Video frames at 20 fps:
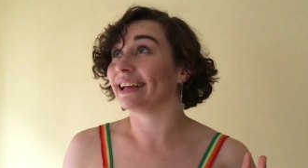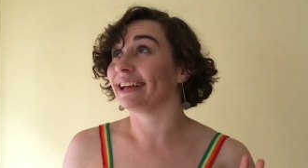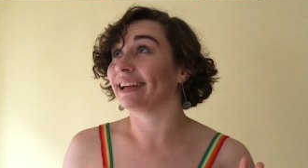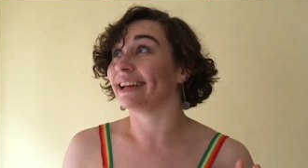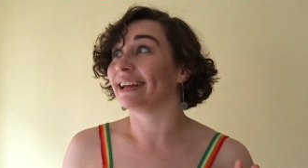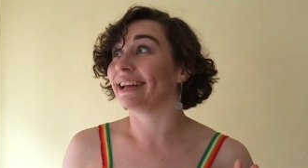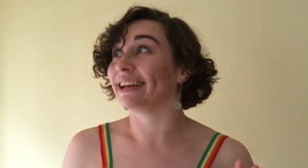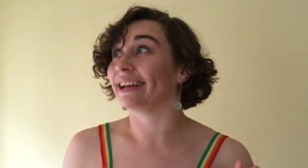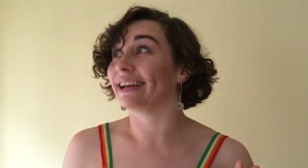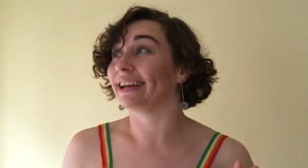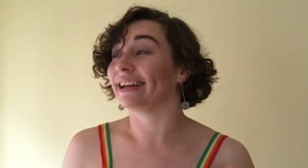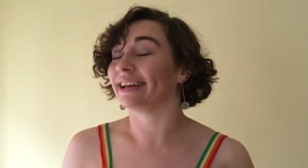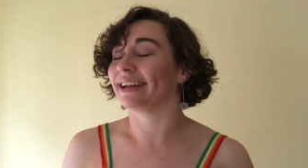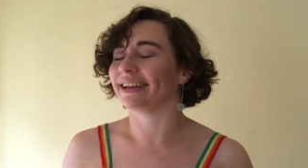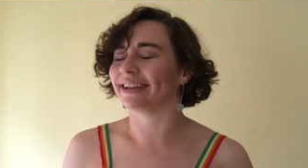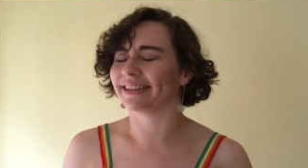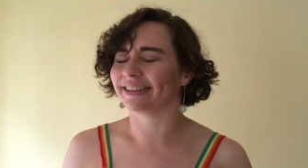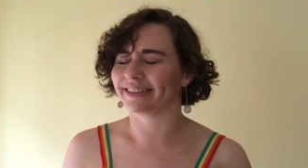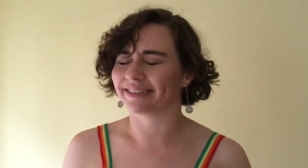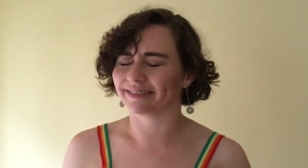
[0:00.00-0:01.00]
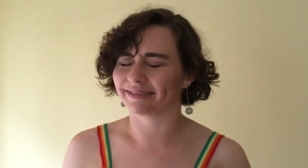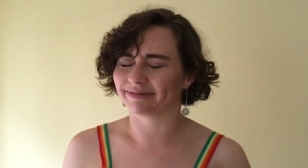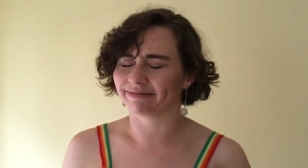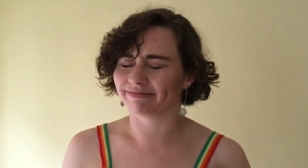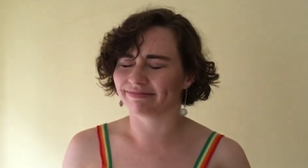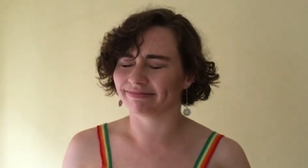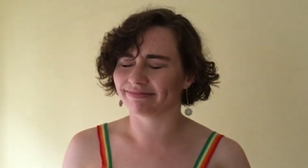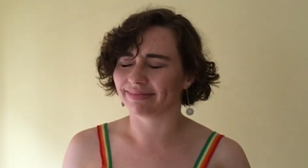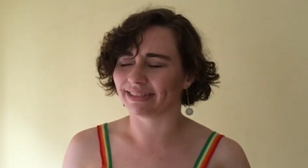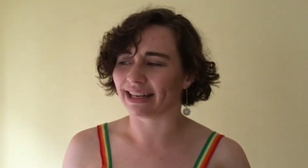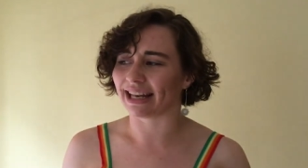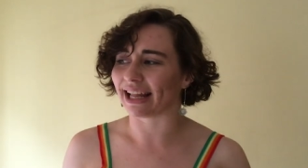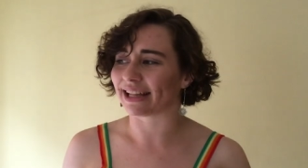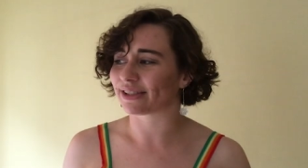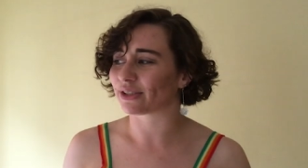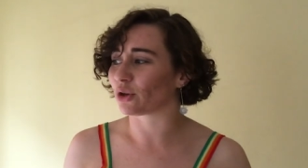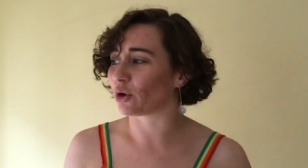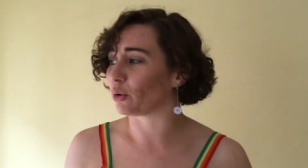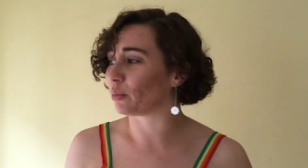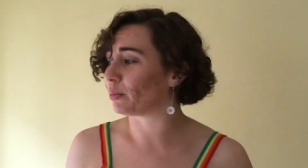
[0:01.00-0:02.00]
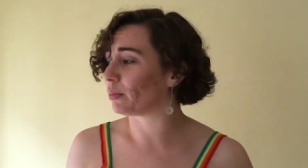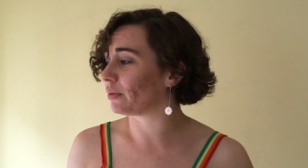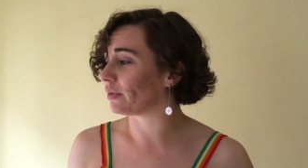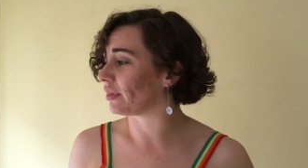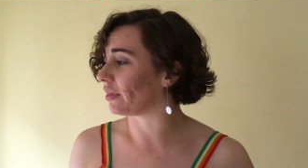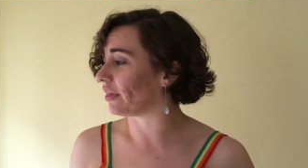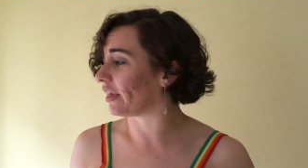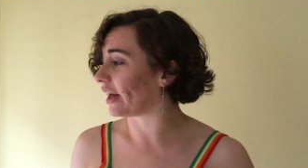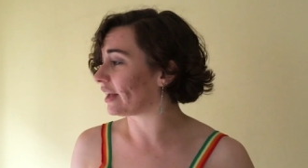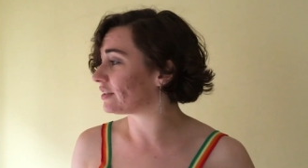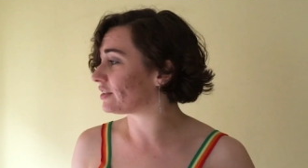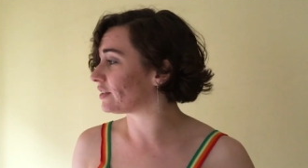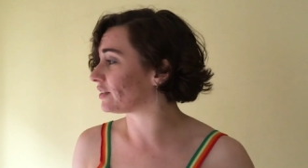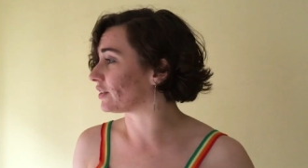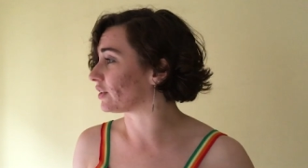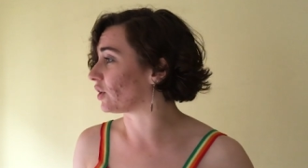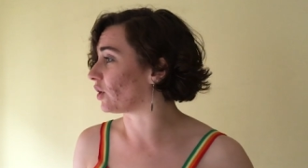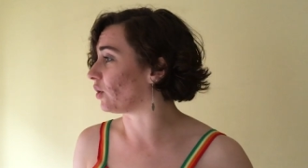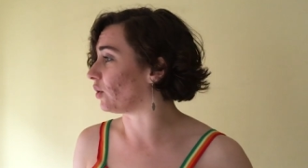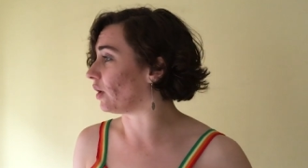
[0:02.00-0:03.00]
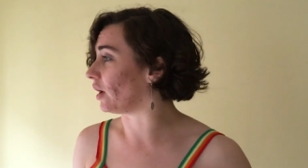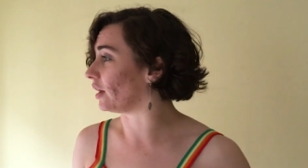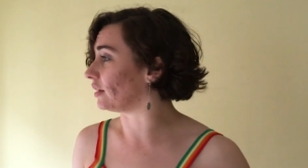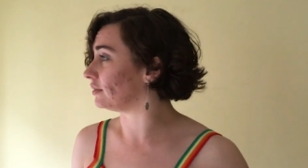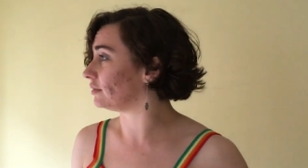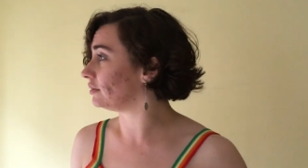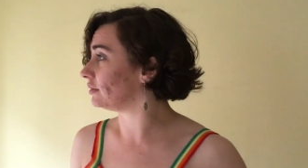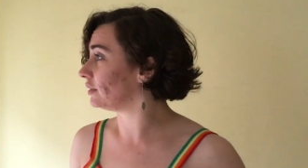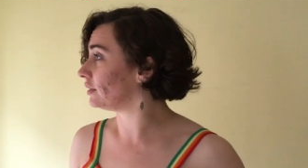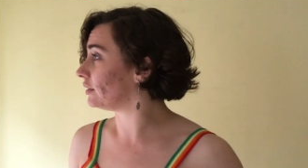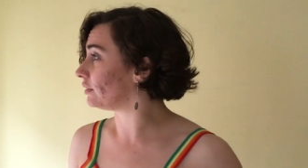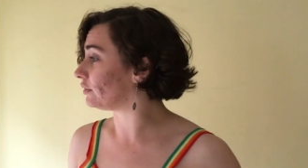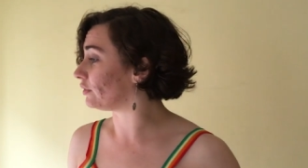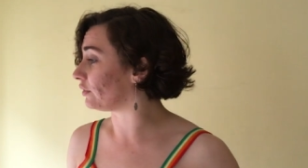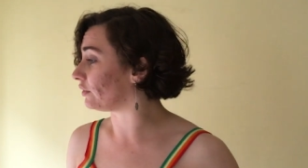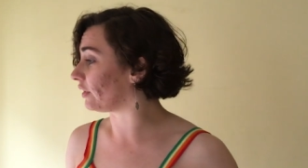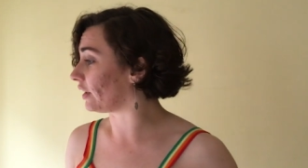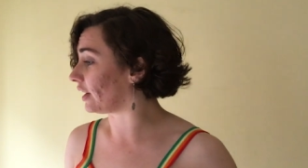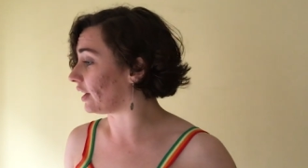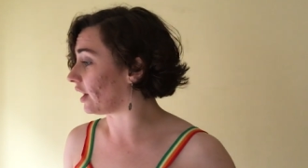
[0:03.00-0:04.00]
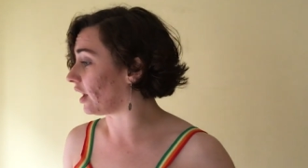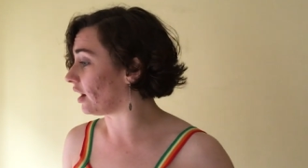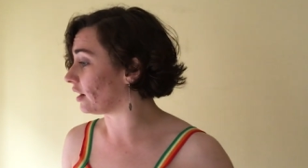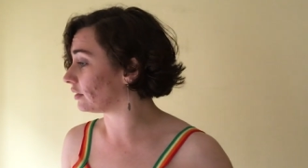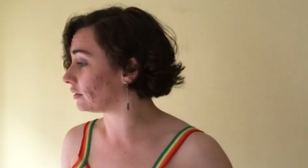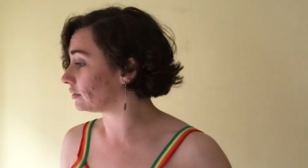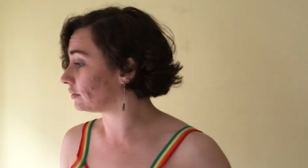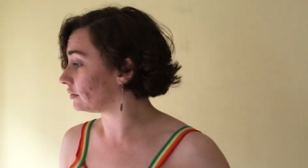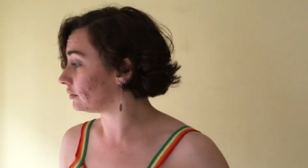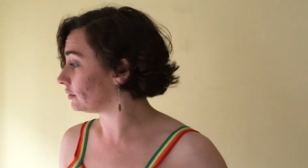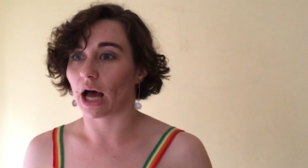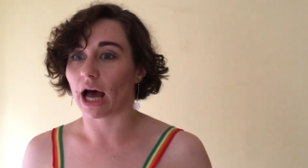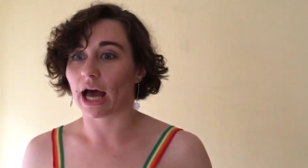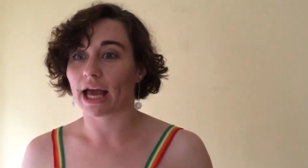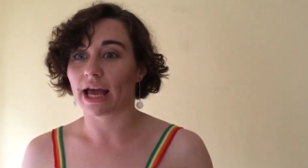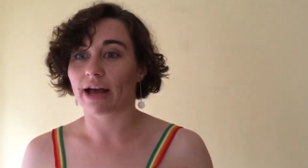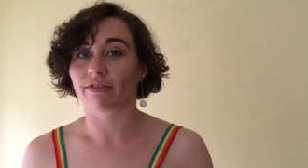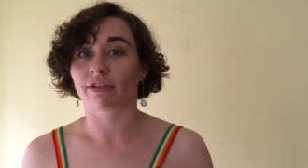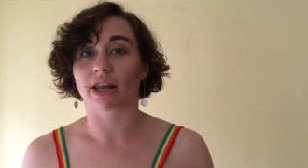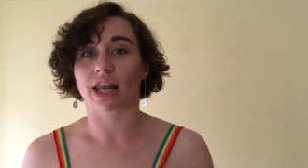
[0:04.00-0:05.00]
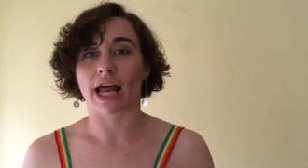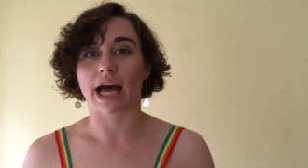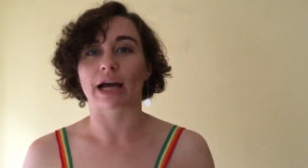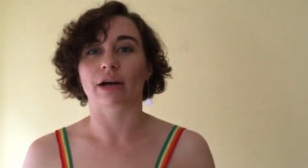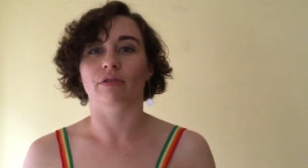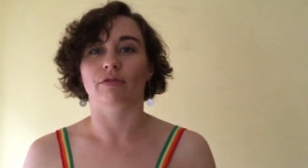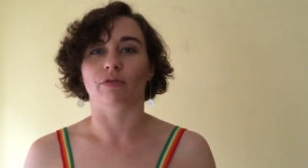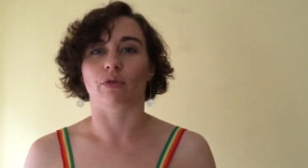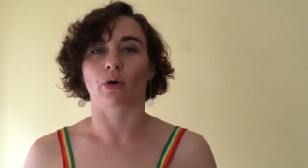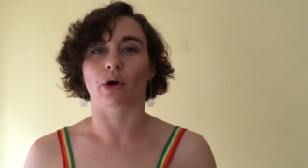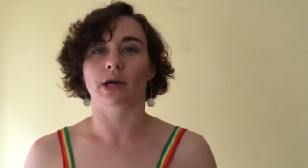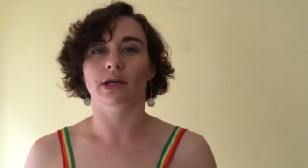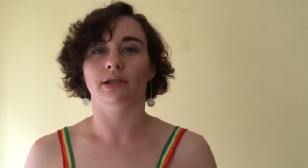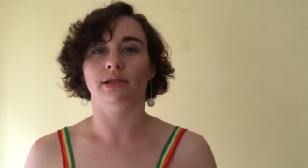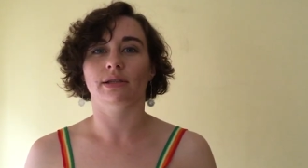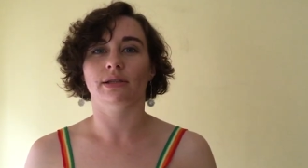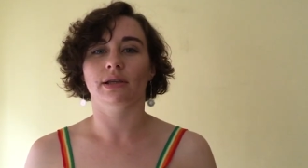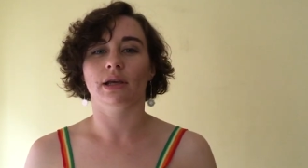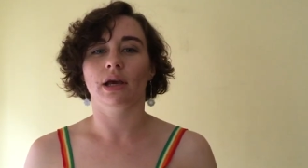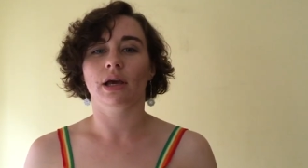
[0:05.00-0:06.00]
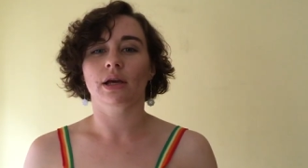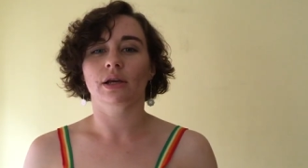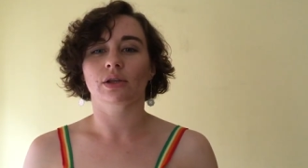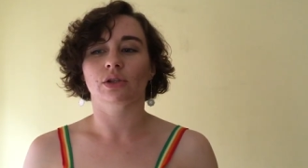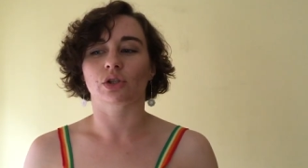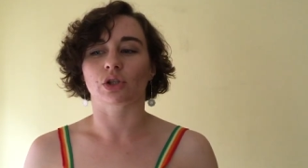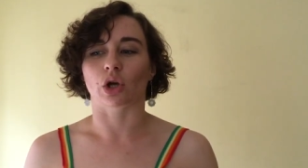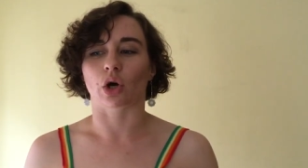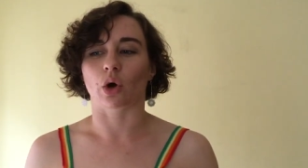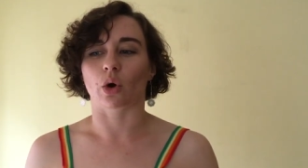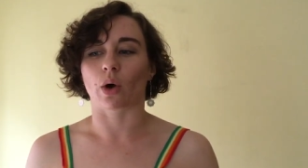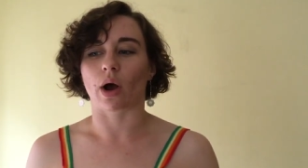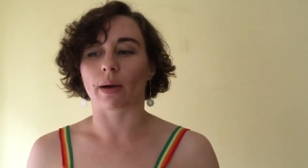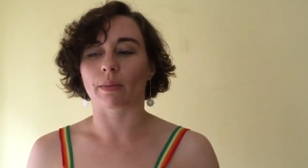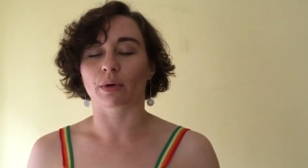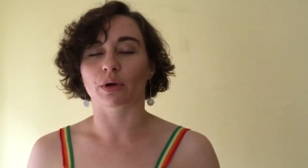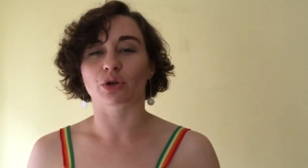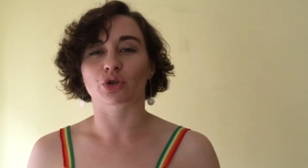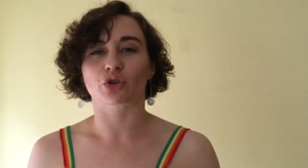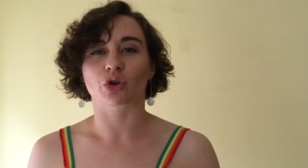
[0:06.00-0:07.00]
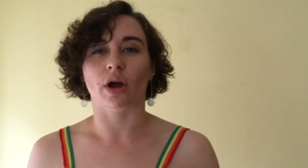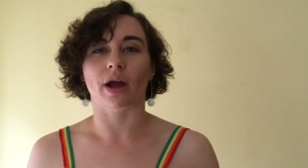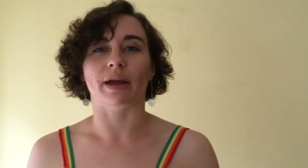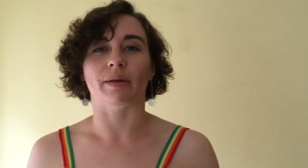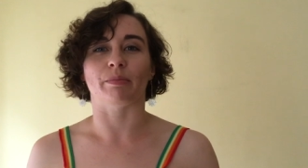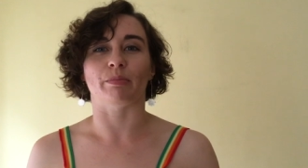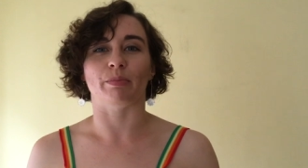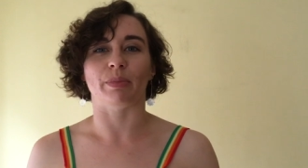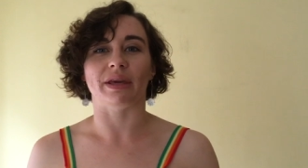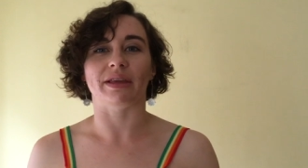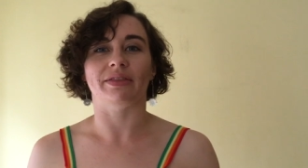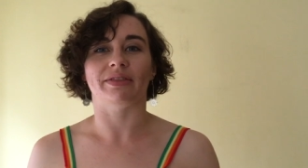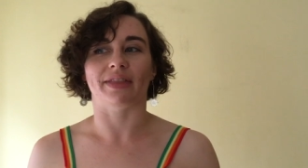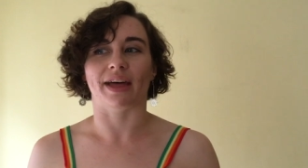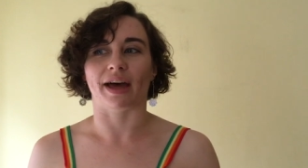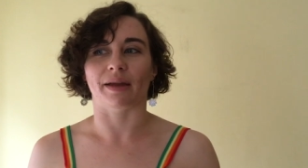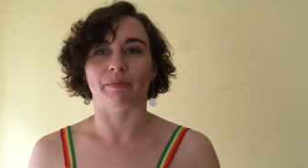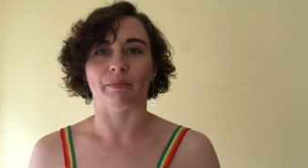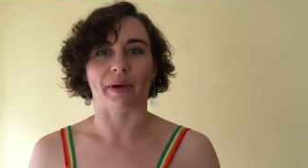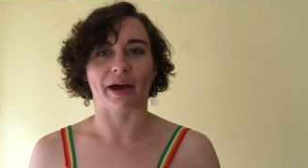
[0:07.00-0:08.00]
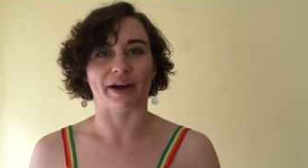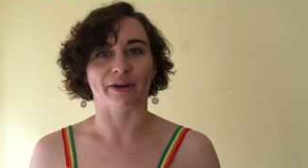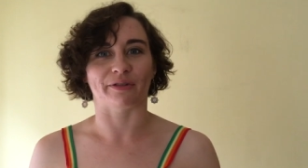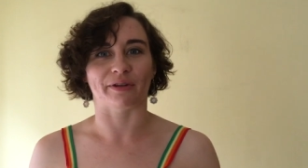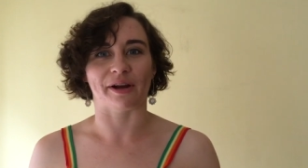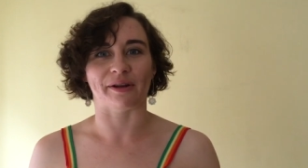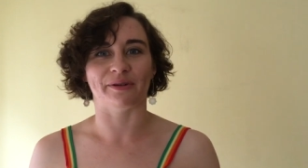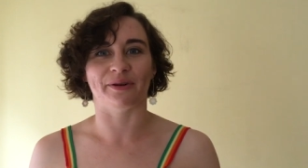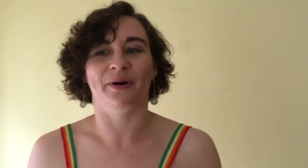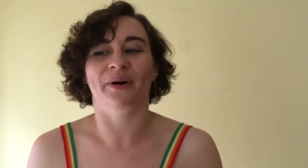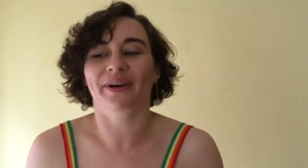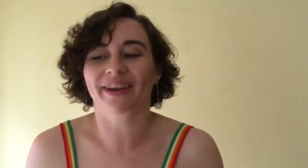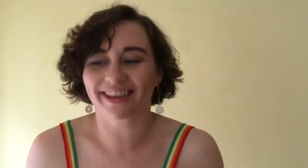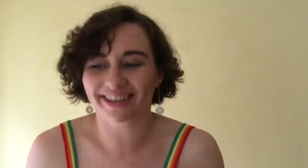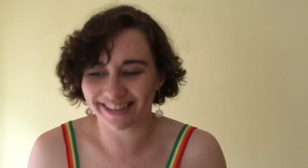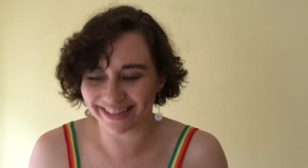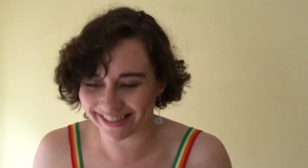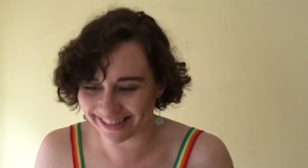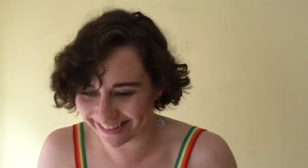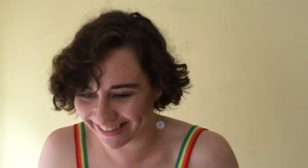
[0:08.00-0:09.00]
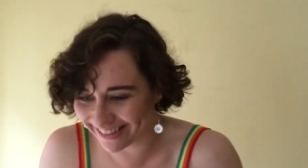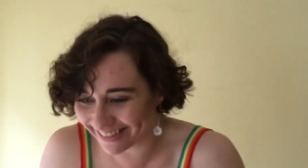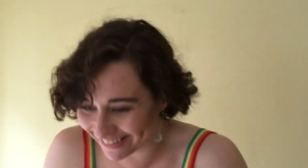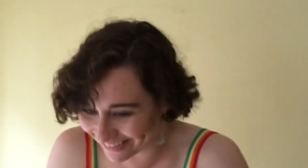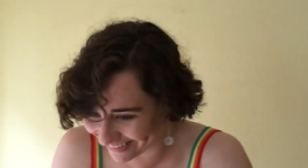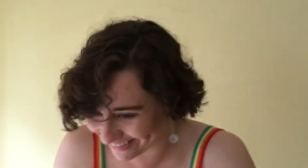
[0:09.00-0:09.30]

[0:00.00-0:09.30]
that. Let's hope that doesn't go on for very long. I have a loud voice, so I'm gonna try and beat that background noise.